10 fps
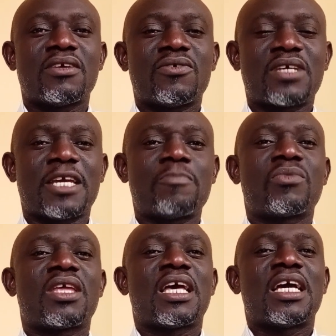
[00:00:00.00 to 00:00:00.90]

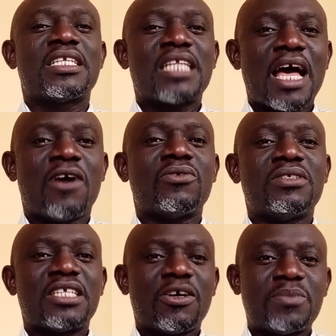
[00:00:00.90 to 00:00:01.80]
Okay, now
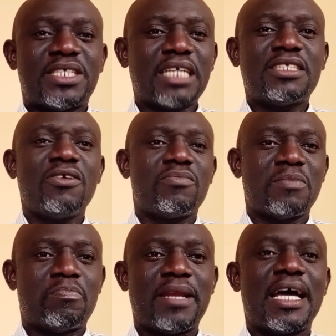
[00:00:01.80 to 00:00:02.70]
the objective of
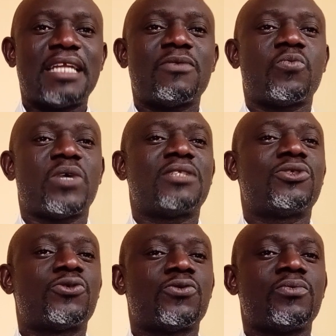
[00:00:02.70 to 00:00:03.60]
the plan
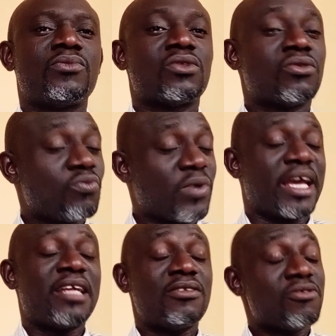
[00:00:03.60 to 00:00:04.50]

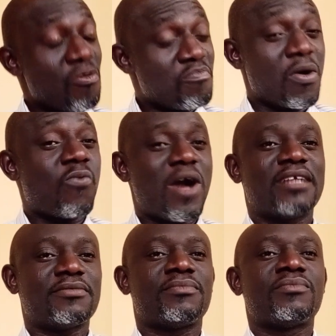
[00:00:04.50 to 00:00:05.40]
were number
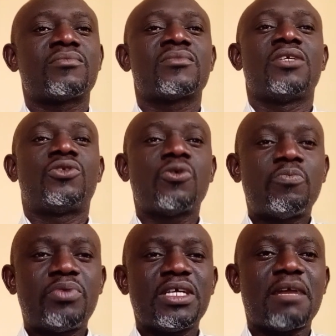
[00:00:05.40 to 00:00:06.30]
one, to
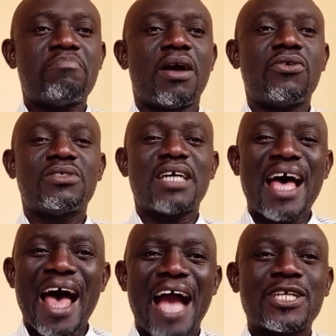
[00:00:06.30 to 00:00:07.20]
bring about
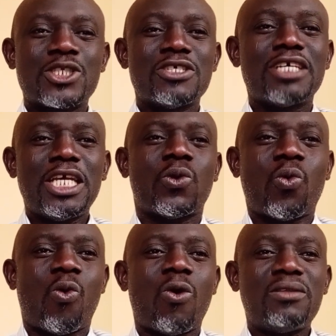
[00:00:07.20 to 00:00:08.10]

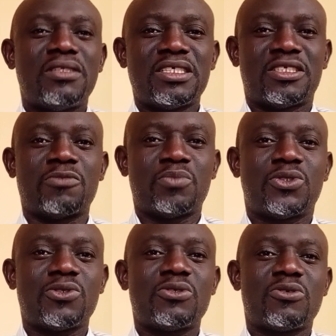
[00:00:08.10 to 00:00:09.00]
equal
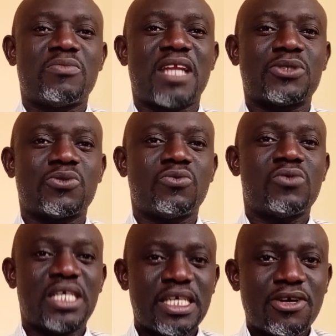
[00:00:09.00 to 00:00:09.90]
distributions of
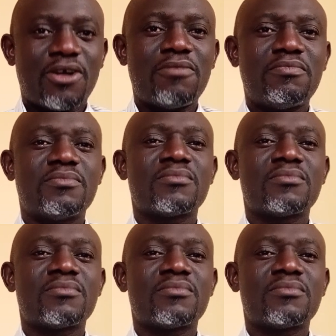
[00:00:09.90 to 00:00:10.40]
national income.